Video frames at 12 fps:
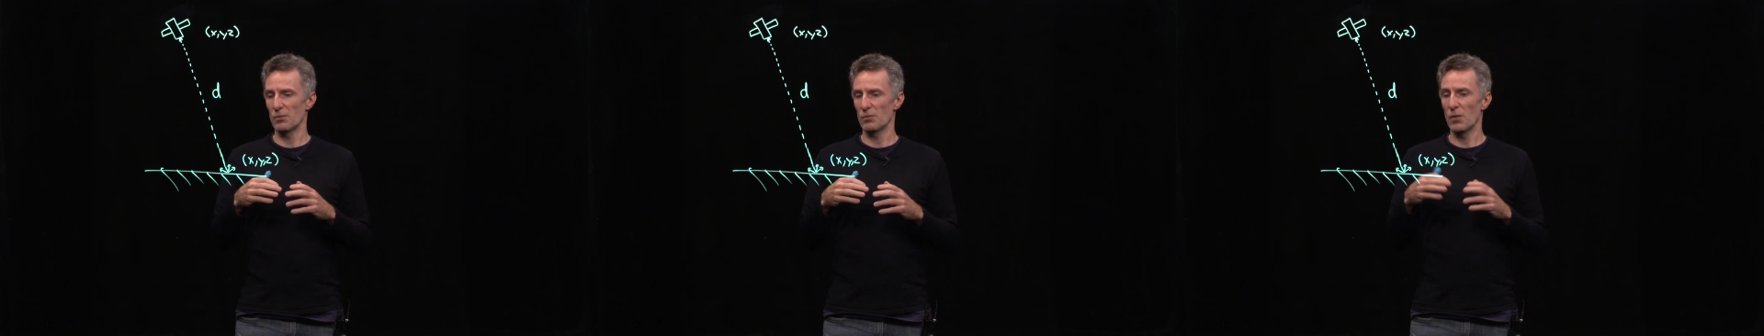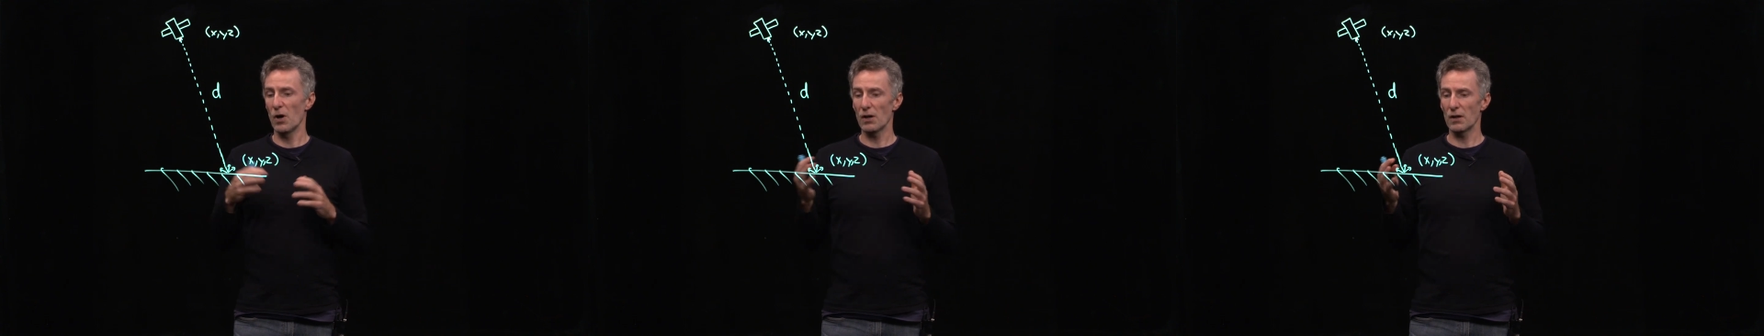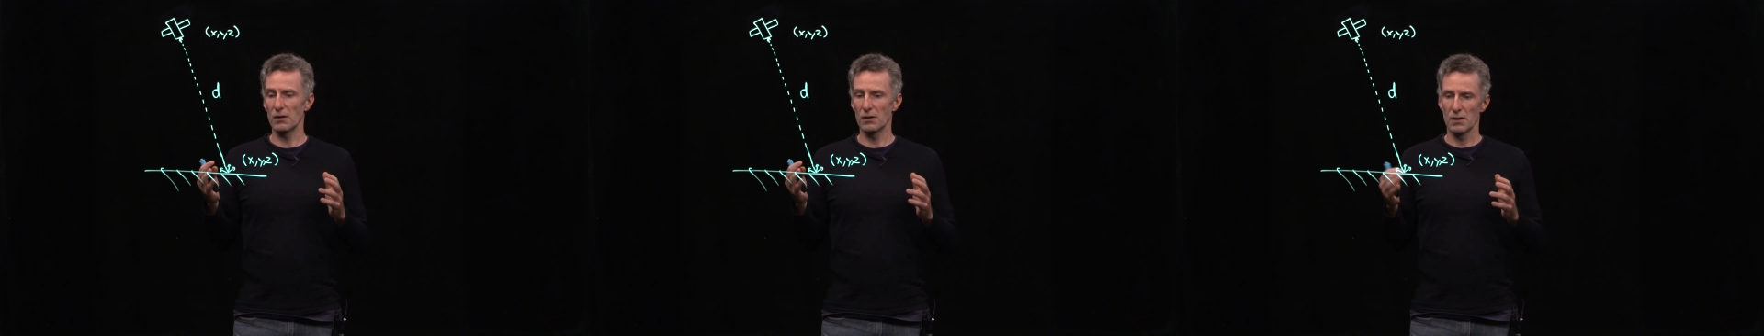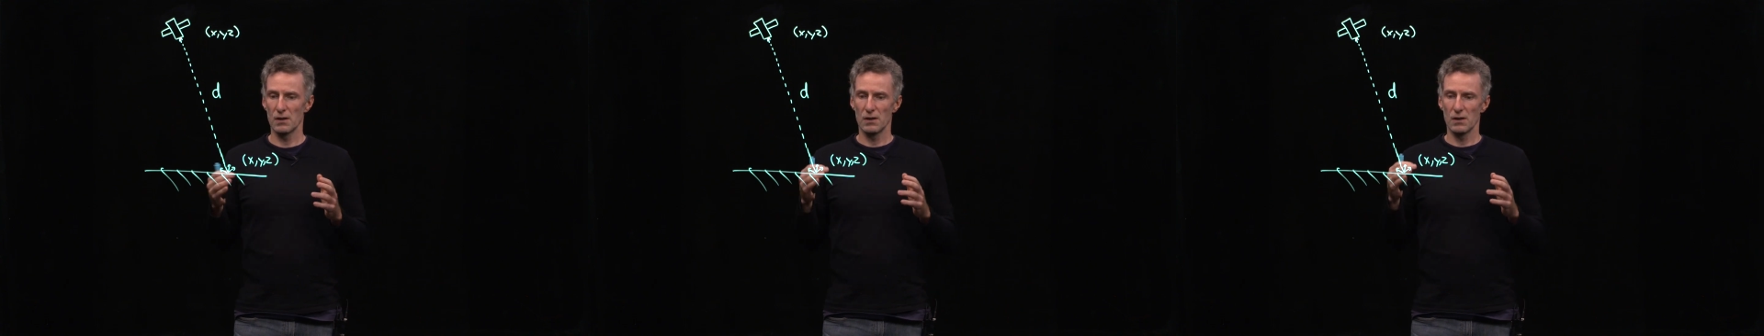model
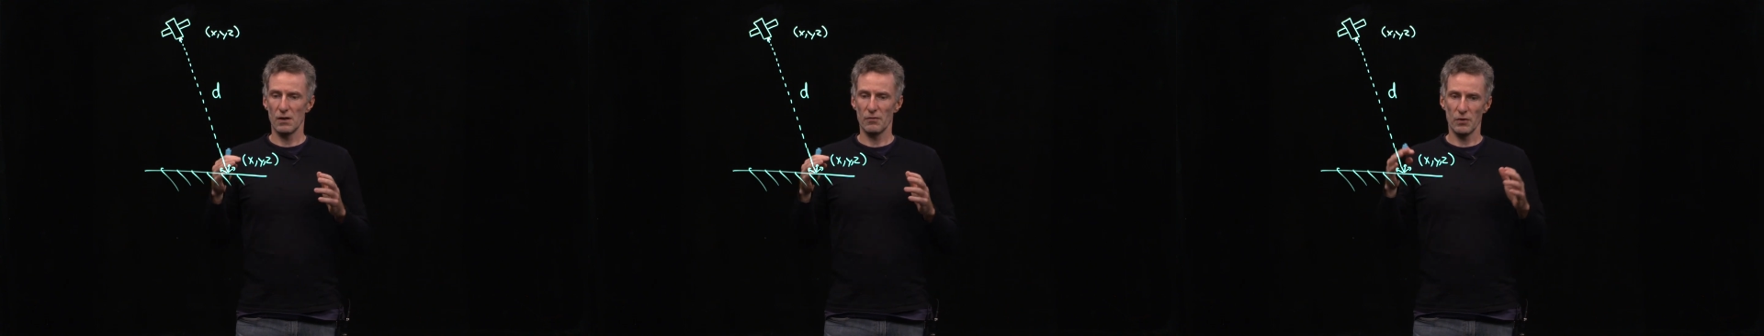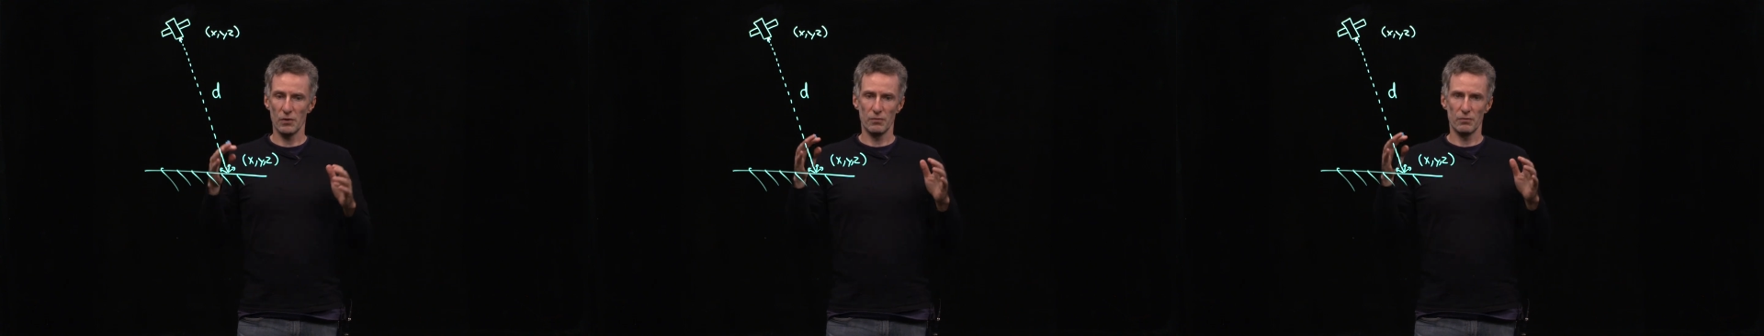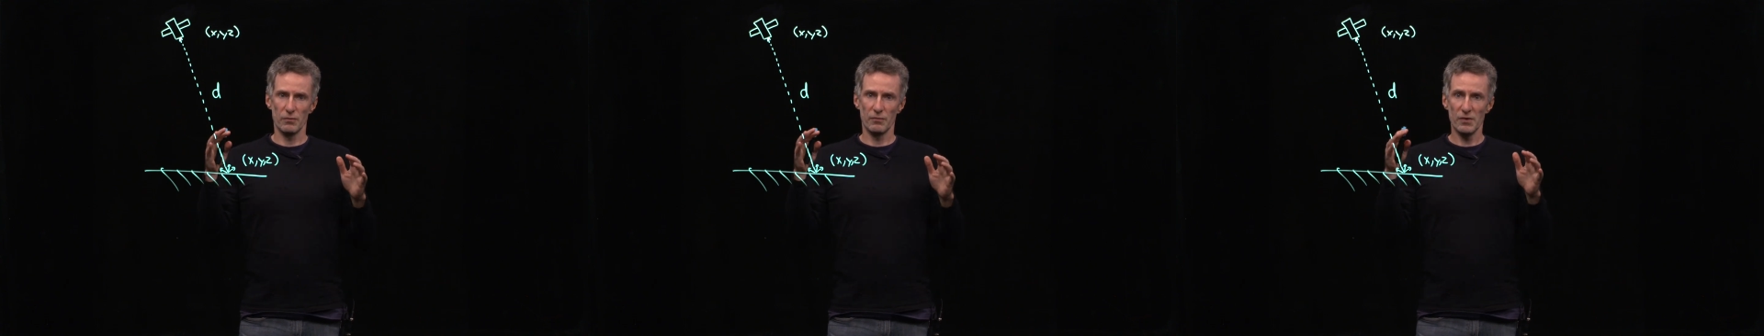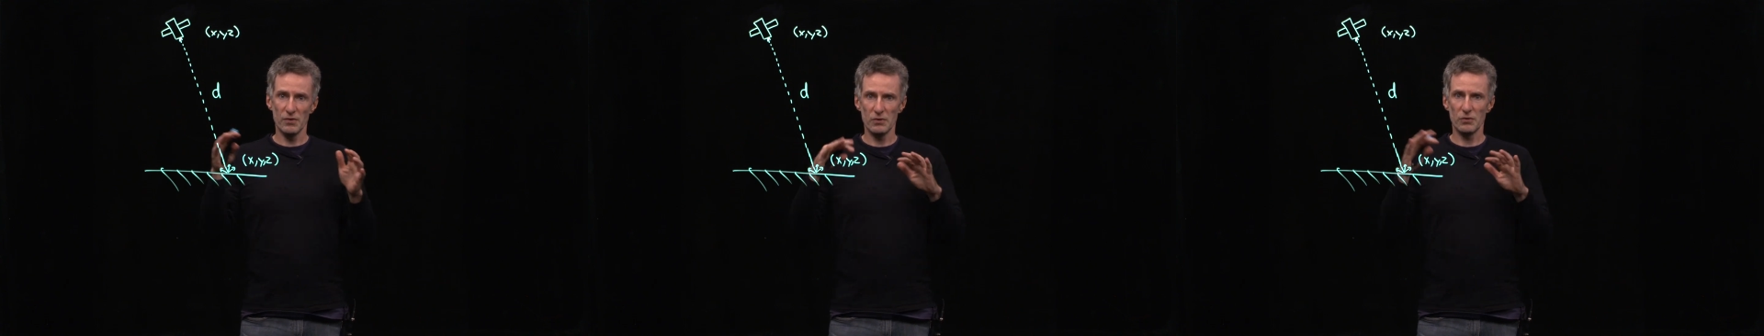of the
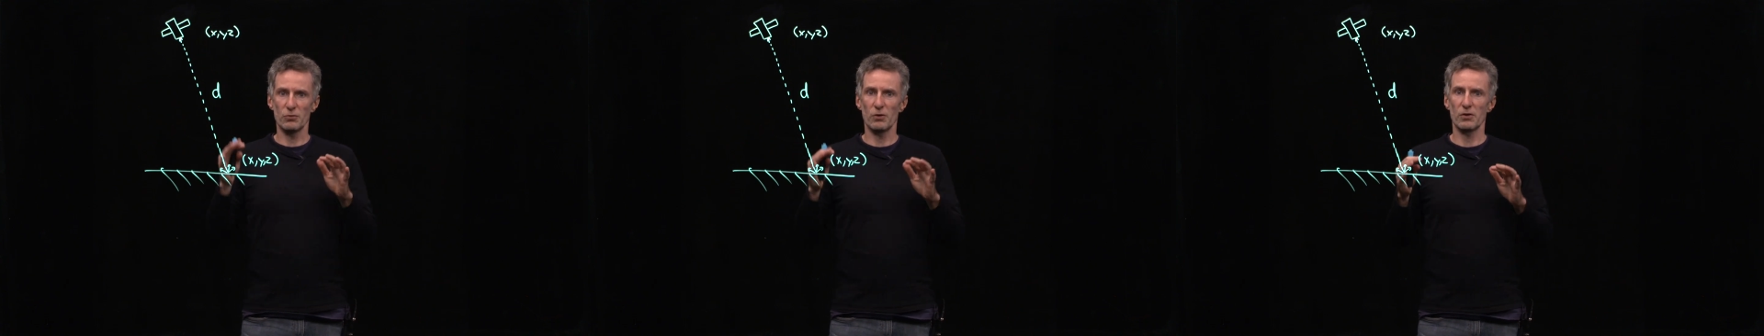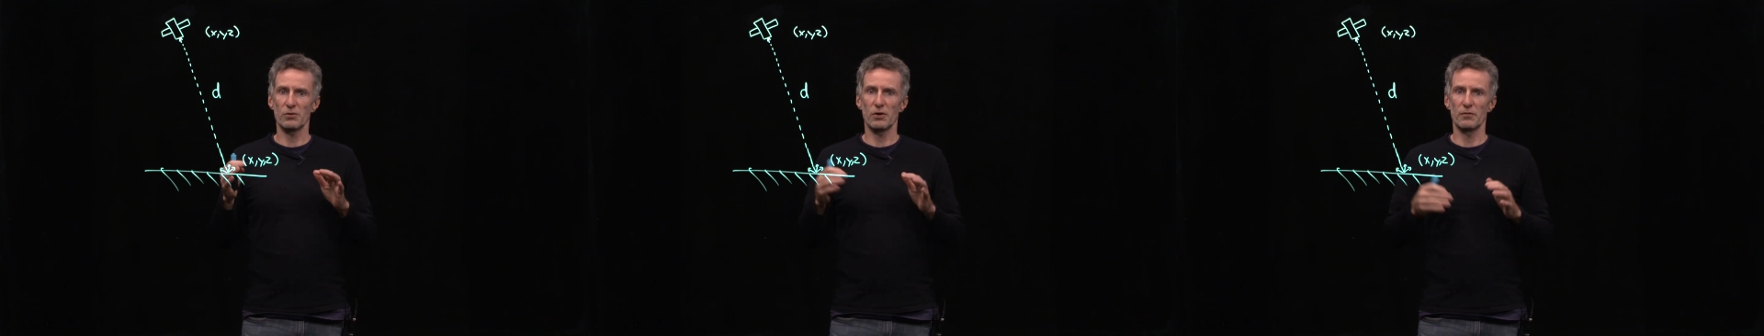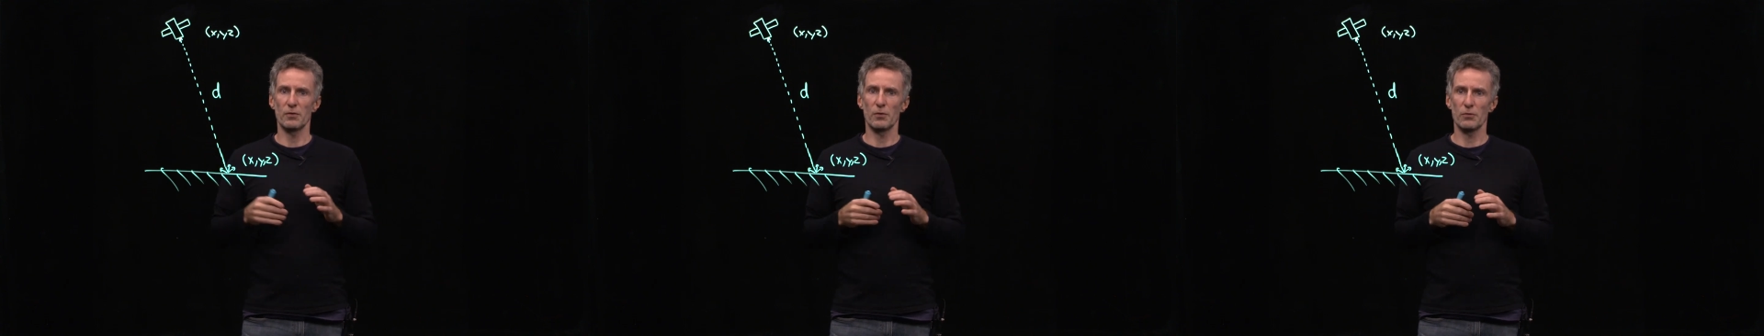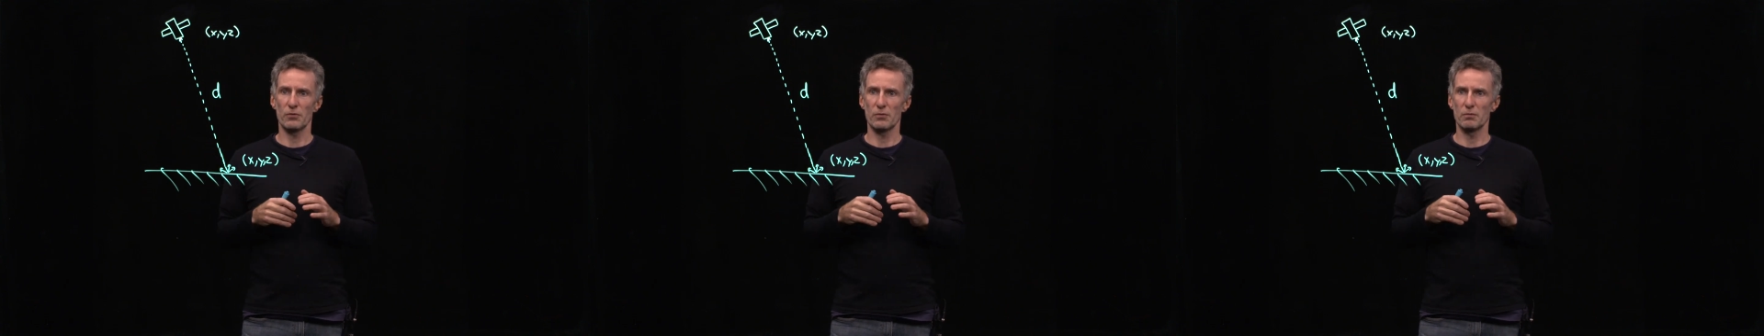physical structure of the
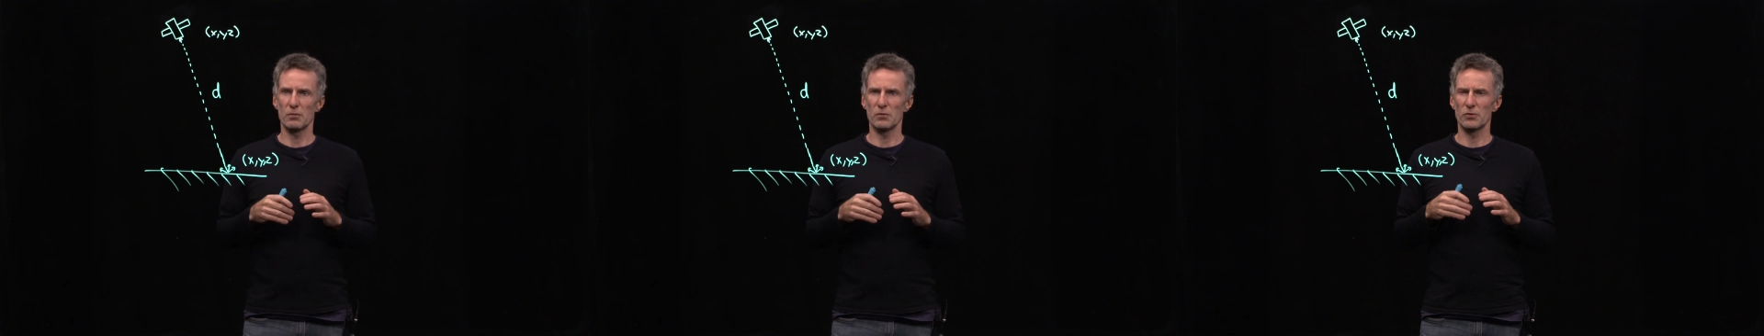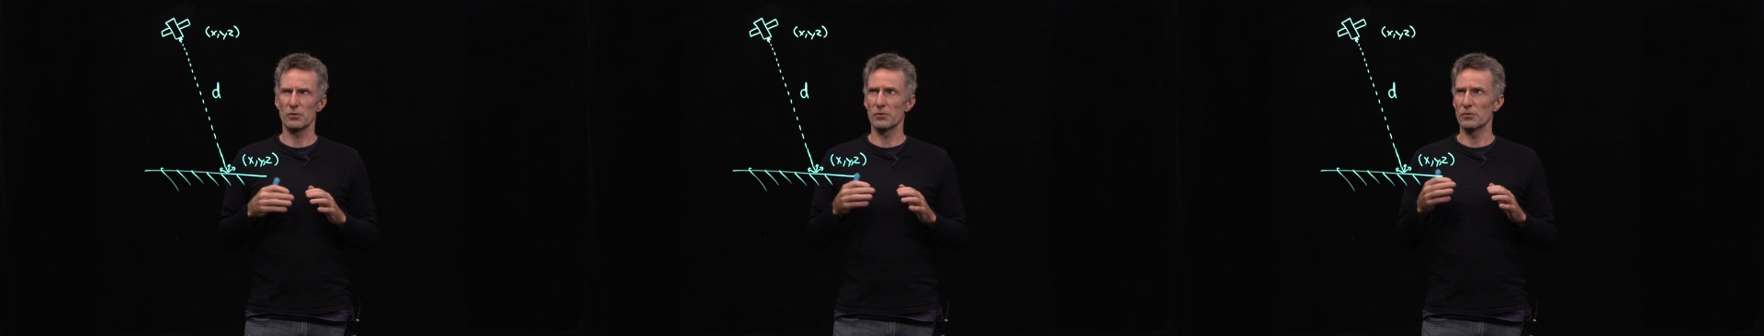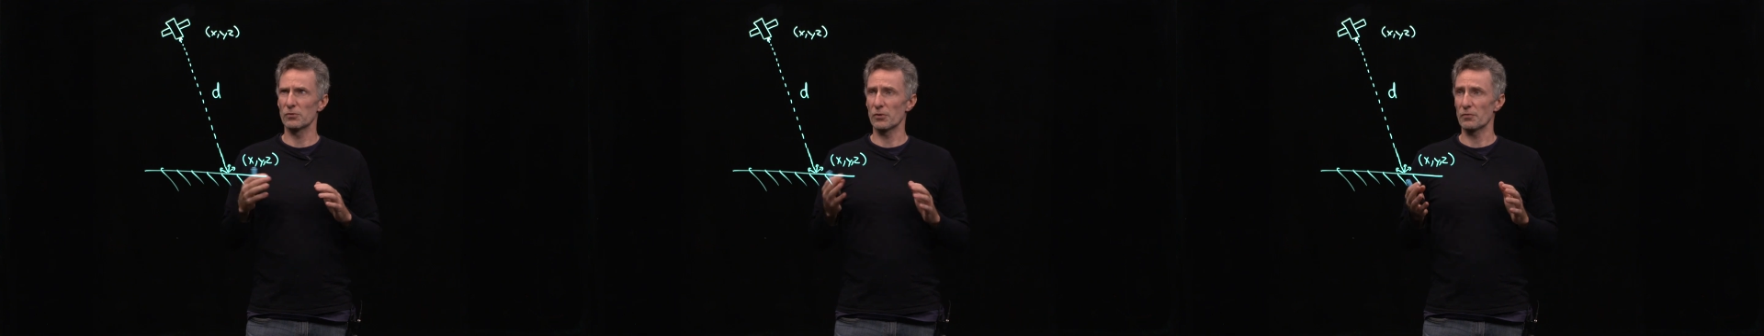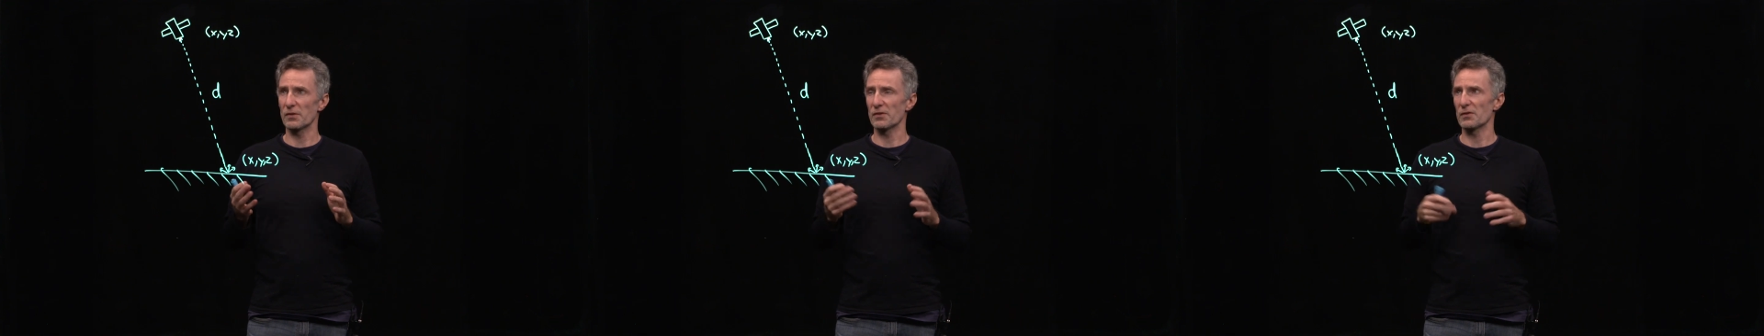Earth's
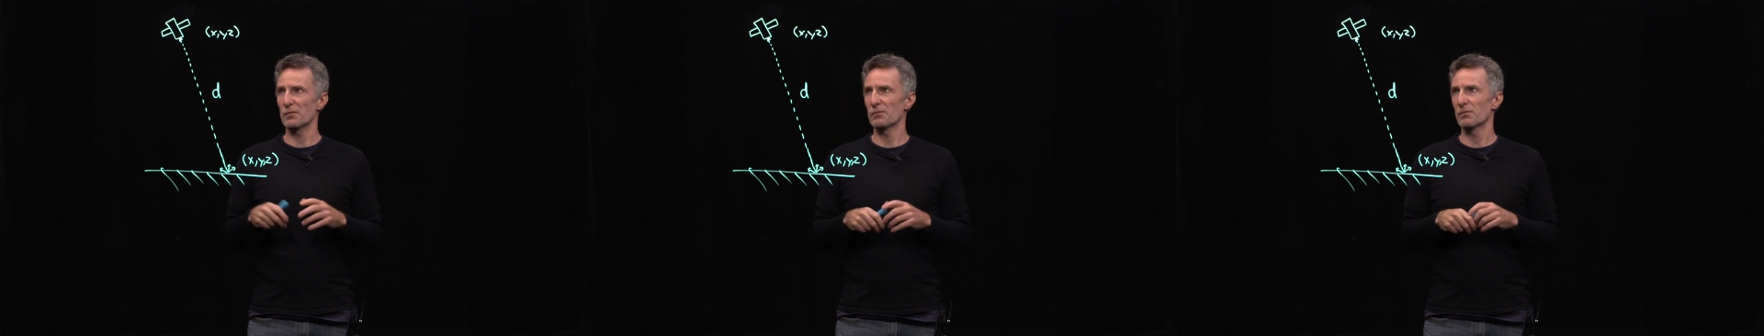surface.